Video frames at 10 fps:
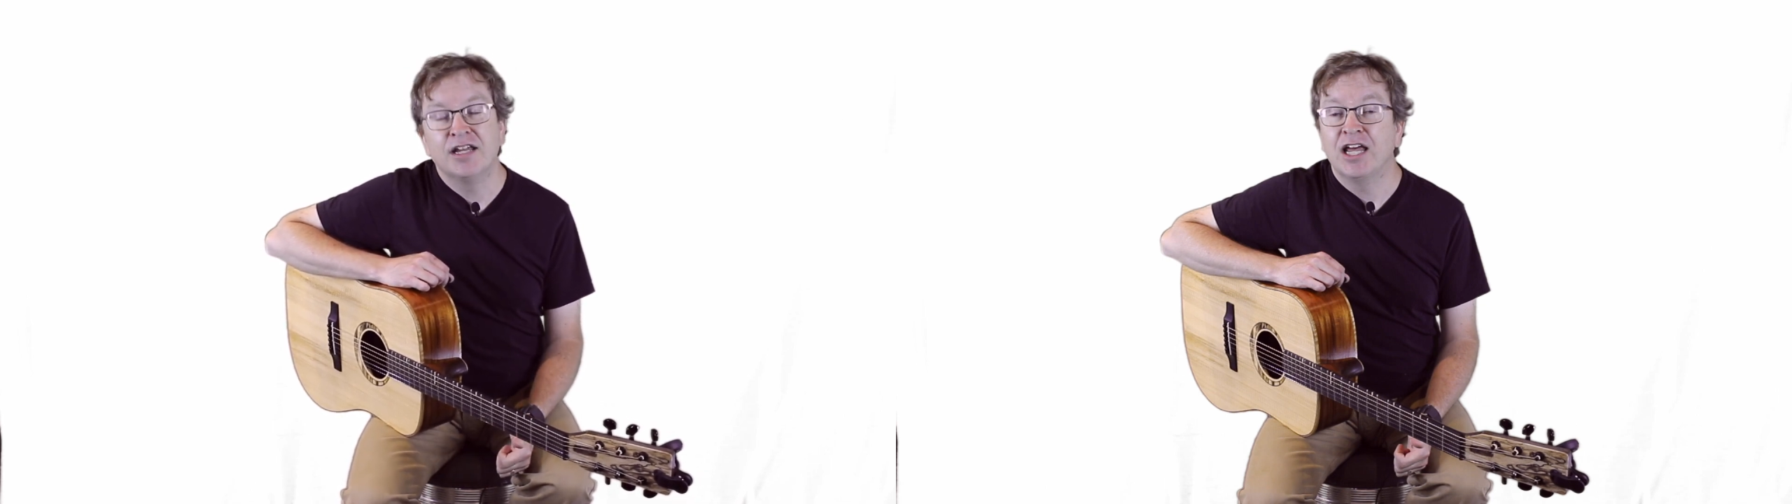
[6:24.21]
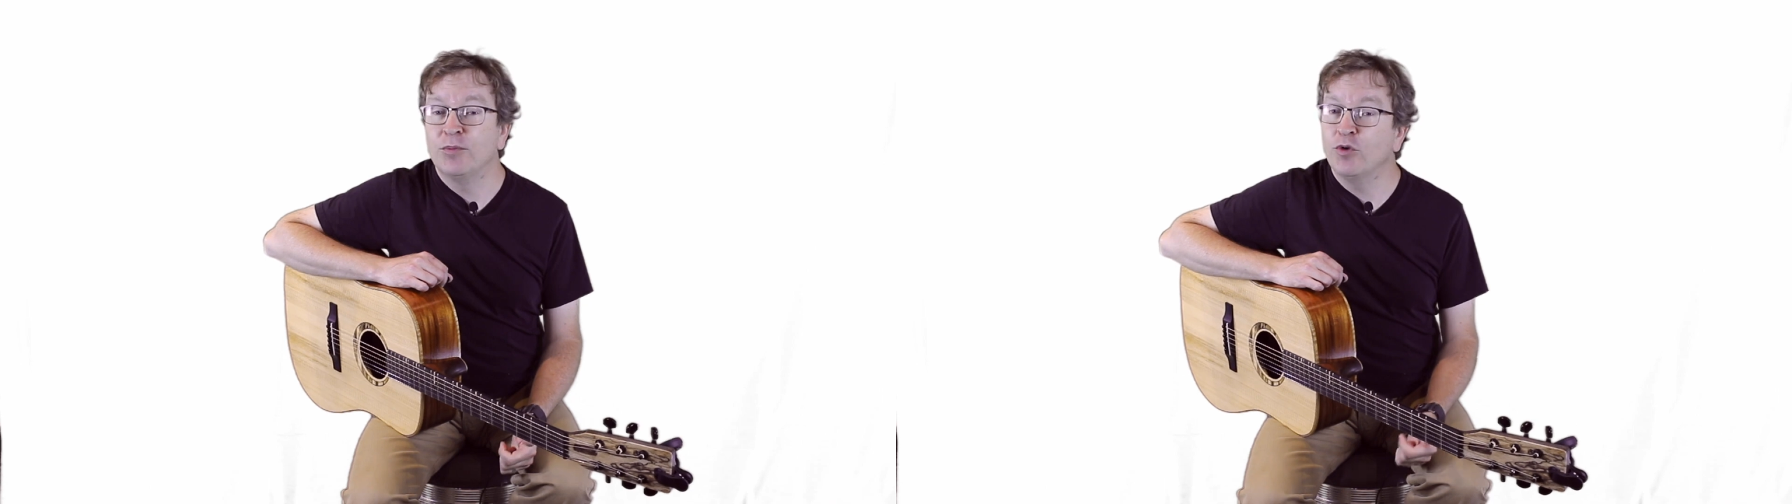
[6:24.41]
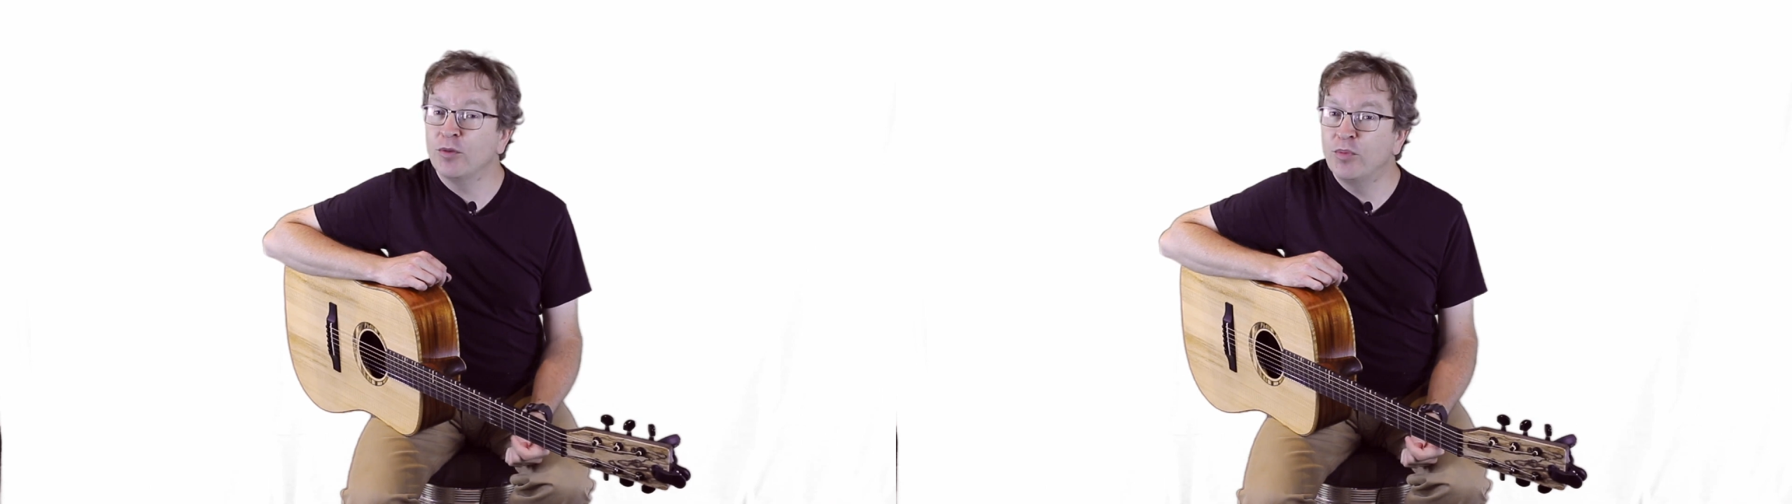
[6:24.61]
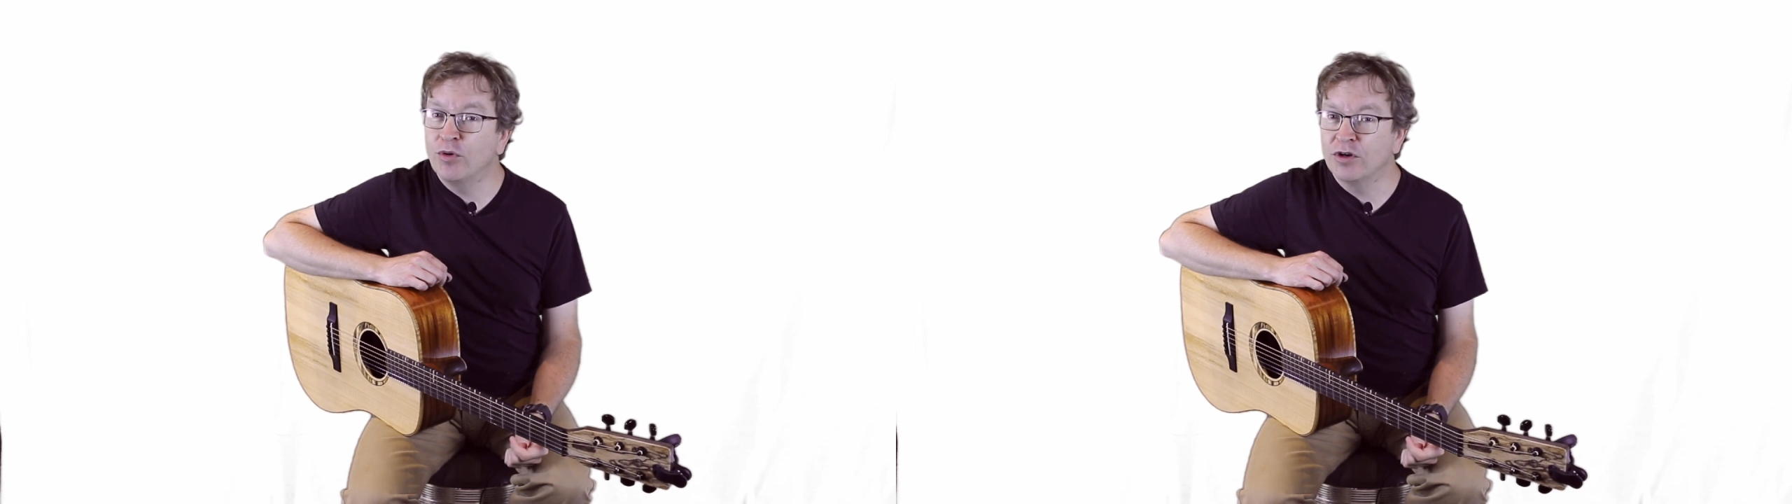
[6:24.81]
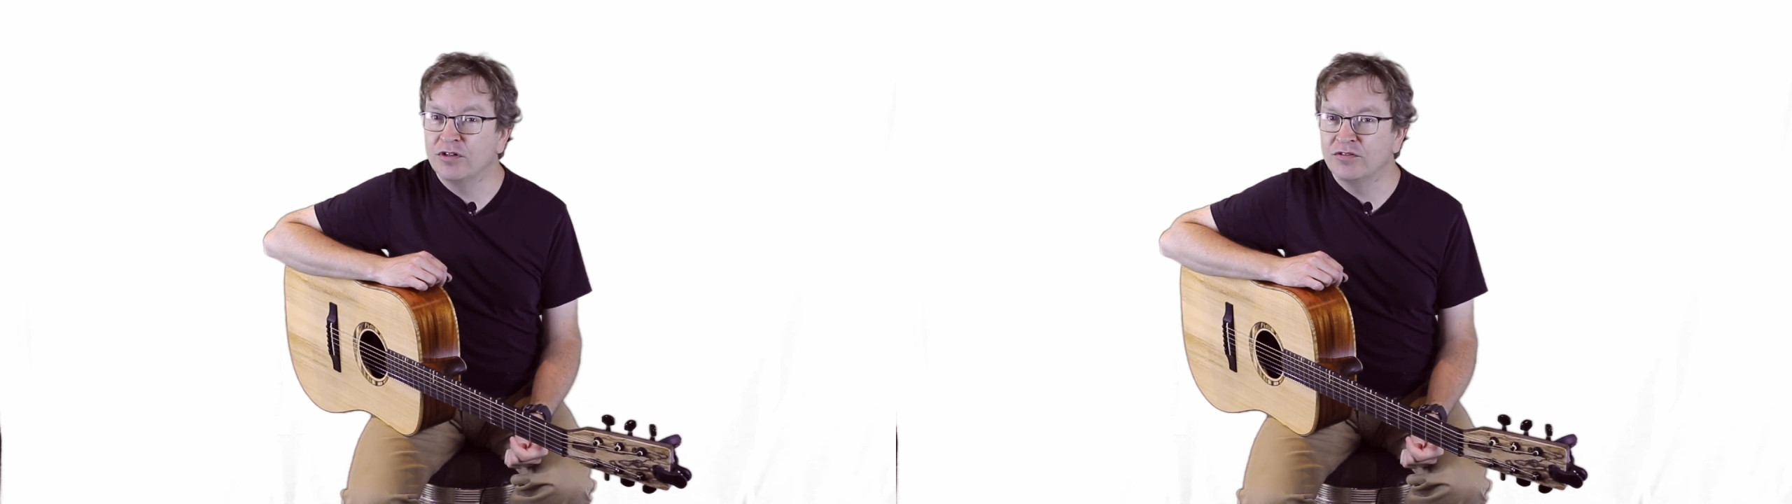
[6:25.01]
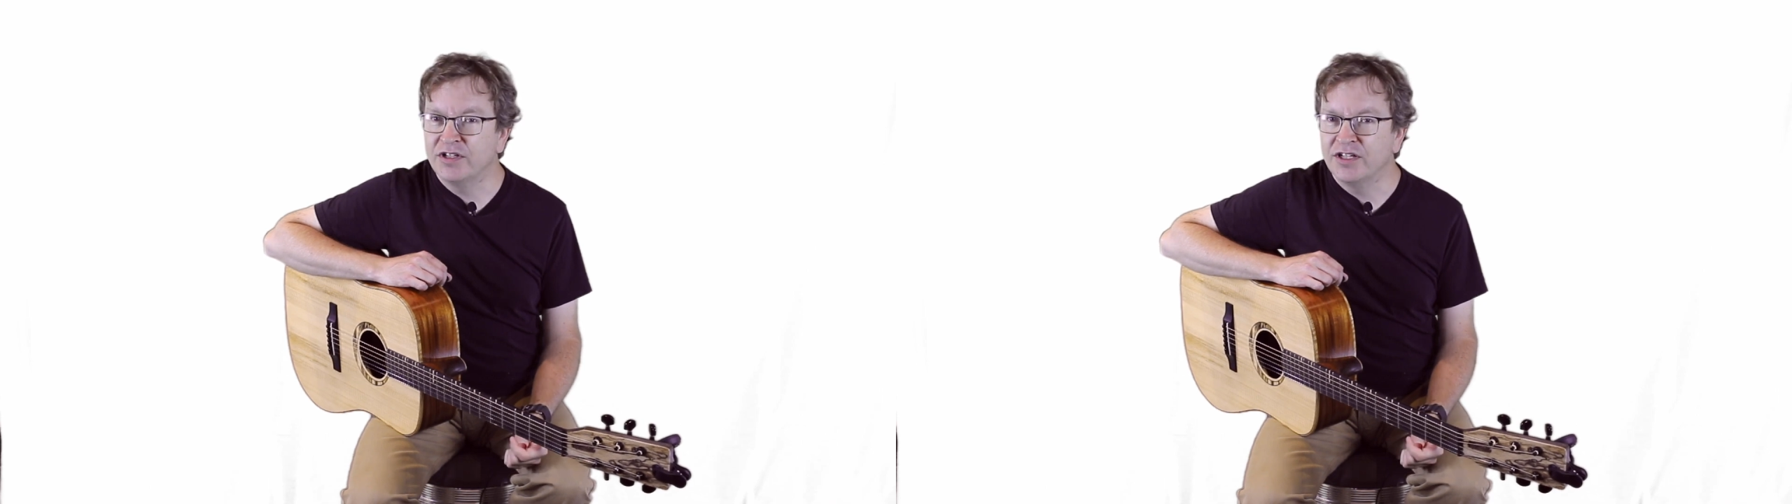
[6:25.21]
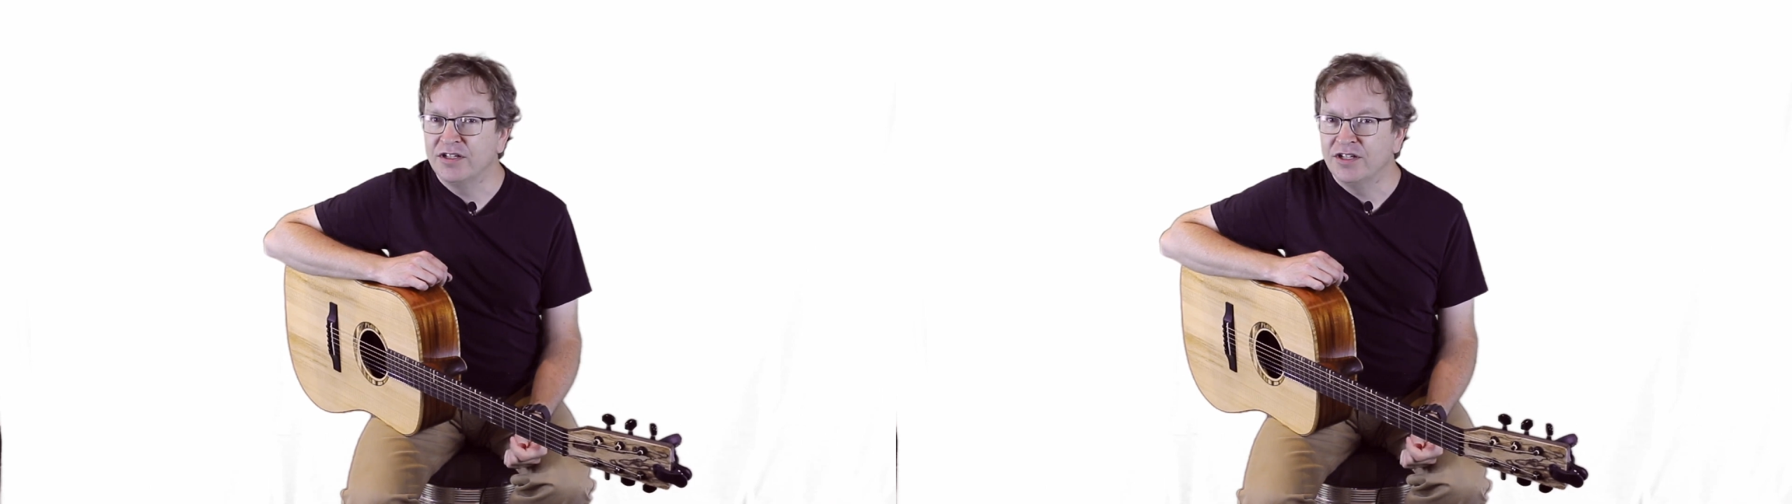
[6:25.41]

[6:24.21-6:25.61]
and more importantly,